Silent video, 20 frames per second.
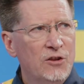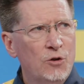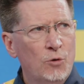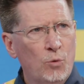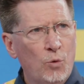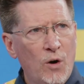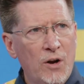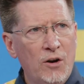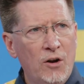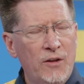The
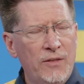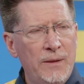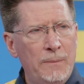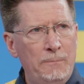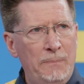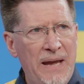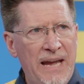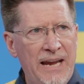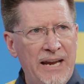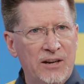run on the
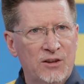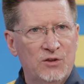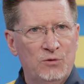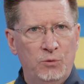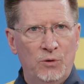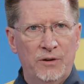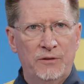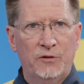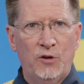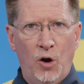
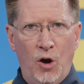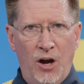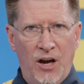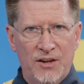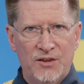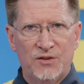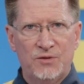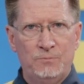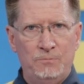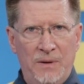banks would have
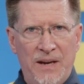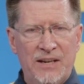caused